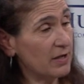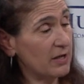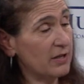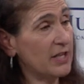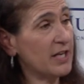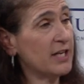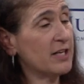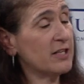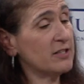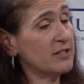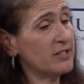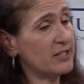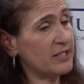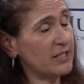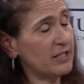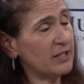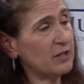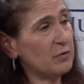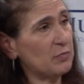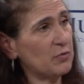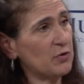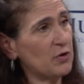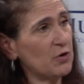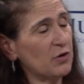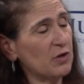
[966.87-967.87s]
they can see
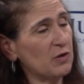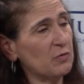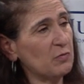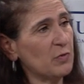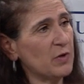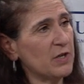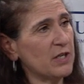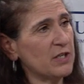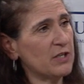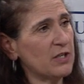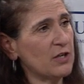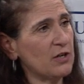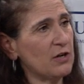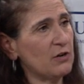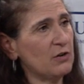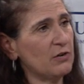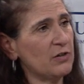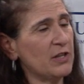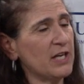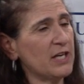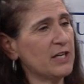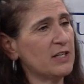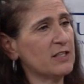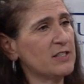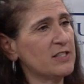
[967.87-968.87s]
the broken window,
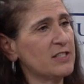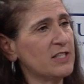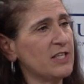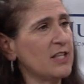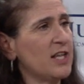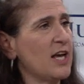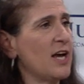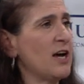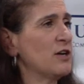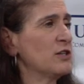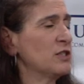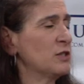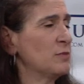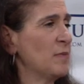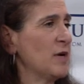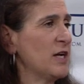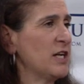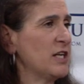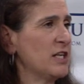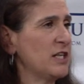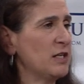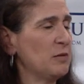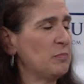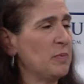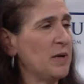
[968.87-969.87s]
they can see the house
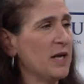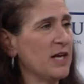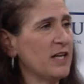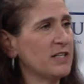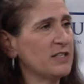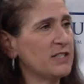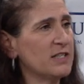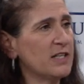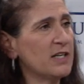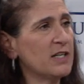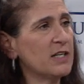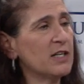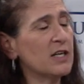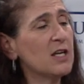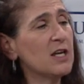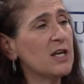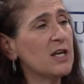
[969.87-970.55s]
might need painting,